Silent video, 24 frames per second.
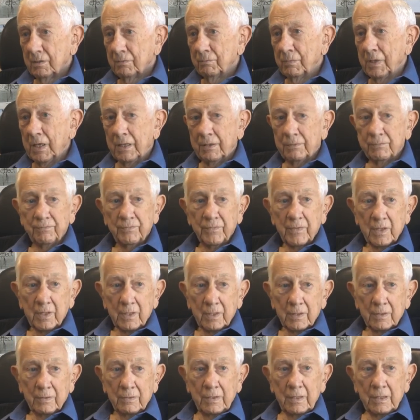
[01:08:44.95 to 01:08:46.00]
But
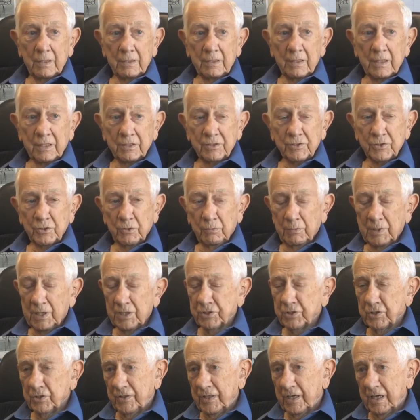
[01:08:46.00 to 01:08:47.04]
they had done so
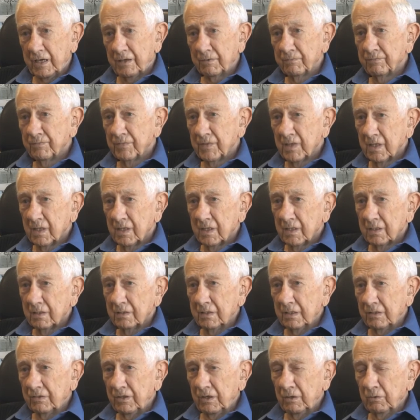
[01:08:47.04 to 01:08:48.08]
much of that
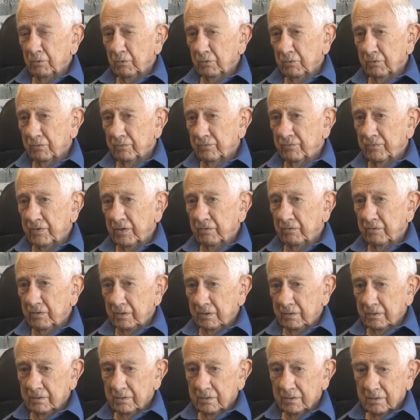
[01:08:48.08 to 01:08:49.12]
that they were
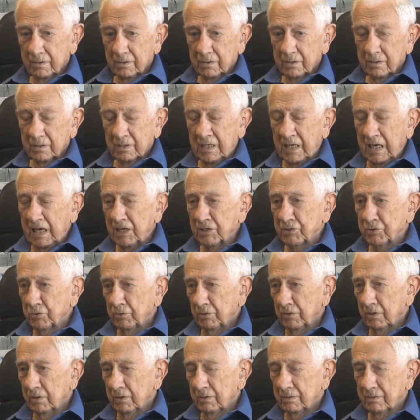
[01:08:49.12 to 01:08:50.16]
very
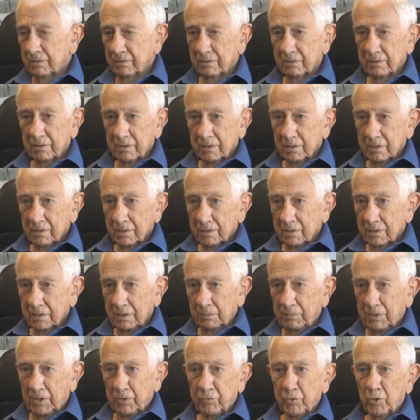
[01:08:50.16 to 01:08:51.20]
casual
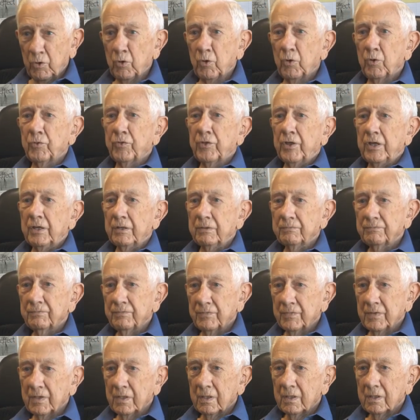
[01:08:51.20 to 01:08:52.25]
about the whole thing.
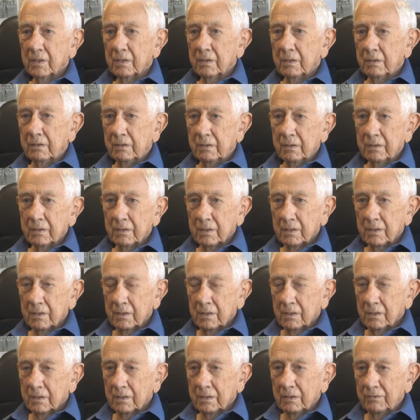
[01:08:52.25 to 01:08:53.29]
All right.
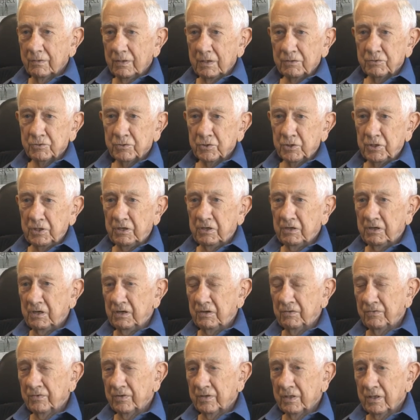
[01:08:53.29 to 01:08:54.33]
And they treated
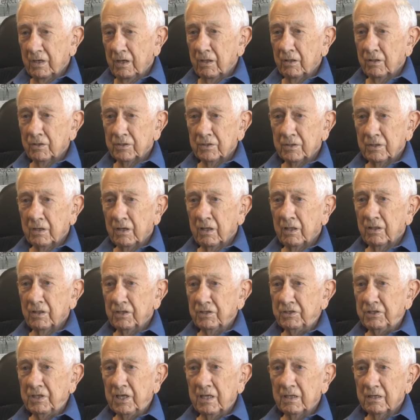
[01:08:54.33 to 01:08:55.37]
every, all, all the
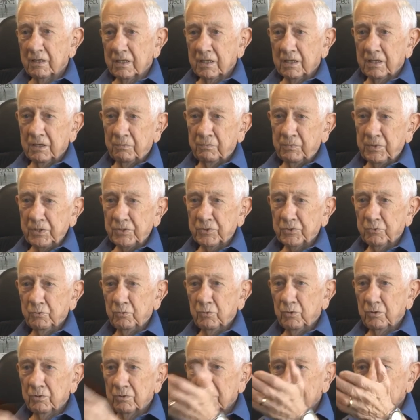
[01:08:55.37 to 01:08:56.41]
dead like a piece of
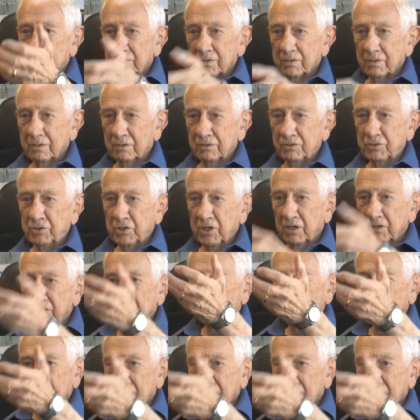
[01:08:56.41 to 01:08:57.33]
wood or junk,